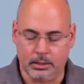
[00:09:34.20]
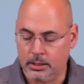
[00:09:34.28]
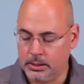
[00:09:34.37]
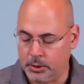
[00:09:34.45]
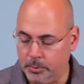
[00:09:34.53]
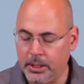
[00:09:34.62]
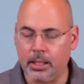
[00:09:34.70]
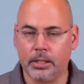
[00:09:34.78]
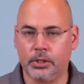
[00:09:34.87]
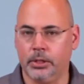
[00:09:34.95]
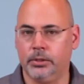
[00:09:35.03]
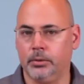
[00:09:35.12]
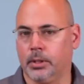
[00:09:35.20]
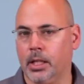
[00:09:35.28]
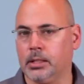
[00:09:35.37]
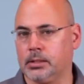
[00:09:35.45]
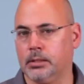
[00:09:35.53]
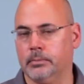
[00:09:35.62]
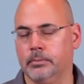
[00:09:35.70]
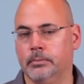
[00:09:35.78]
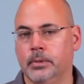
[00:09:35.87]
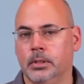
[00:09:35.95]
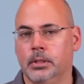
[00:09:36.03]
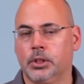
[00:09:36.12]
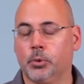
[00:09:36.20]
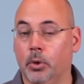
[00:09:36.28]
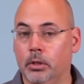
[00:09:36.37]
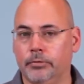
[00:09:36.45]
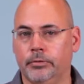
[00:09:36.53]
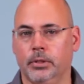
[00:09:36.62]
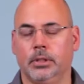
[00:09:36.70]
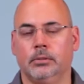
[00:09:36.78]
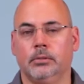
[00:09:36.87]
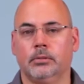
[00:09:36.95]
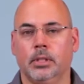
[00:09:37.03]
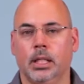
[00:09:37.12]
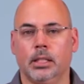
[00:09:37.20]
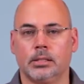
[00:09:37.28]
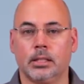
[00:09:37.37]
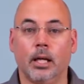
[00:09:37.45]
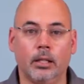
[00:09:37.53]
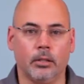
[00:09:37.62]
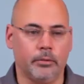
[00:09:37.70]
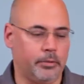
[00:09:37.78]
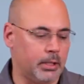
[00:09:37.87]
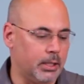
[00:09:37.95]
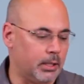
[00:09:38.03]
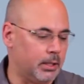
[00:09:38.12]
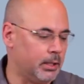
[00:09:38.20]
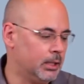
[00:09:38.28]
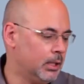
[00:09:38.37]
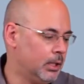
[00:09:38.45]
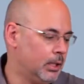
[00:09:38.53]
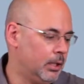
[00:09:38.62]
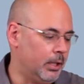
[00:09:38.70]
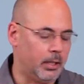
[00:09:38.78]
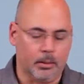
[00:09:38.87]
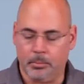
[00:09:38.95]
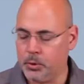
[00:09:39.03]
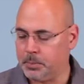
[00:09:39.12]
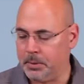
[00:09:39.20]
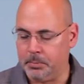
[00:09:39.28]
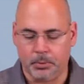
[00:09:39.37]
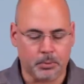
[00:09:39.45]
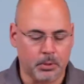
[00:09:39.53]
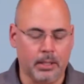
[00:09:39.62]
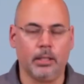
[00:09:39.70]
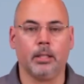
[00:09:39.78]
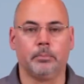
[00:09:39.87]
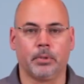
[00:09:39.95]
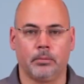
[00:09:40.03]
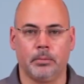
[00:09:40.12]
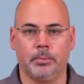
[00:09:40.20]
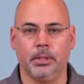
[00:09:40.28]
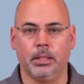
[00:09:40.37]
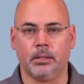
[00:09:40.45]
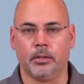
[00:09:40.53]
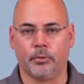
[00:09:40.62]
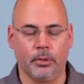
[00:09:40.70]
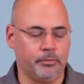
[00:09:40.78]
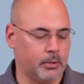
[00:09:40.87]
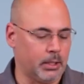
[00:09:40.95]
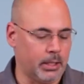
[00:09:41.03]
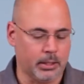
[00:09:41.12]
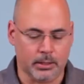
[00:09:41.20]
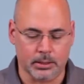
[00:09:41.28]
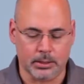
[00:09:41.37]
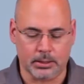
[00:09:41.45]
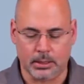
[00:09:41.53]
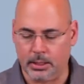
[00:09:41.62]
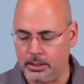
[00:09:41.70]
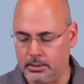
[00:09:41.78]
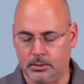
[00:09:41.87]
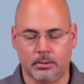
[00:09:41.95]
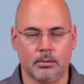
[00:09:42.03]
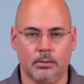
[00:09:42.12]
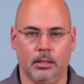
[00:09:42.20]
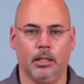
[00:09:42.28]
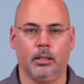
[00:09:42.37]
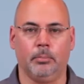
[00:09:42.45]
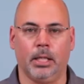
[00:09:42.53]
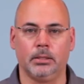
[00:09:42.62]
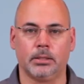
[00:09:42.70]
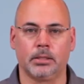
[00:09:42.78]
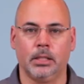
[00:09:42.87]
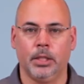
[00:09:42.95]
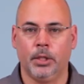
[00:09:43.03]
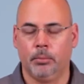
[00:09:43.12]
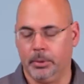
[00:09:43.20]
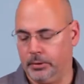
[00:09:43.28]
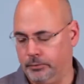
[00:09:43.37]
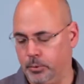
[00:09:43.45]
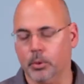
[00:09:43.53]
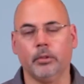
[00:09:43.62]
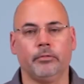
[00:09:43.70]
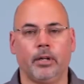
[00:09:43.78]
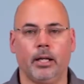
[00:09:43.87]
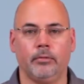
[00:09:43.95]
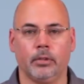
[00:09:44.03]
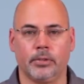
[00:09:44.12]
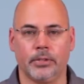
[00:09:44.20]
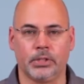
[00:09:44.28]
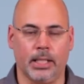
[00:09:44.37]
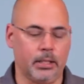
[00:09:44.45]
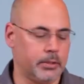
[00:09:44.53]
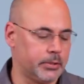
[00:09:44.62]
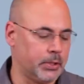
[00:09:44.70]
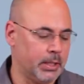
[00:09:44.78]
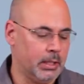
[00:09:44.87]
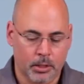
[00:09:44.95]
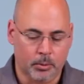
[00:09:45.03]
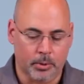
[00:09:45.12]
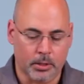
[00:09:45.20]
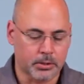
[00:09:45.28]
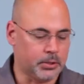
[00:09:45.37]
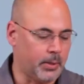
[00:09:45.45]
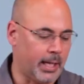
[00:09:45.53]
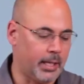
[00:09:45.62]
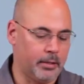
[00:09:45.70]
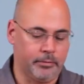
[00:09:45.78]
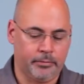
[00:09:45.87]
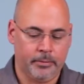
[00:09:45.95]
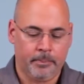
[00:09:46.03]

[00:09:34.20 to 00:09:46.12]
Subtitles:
so we can actually do a custom 12-foot slider if you needed it. Most people will end up probably at the 3-foot length because it's a nice balance, but 4 and 5 are the standards. We also have,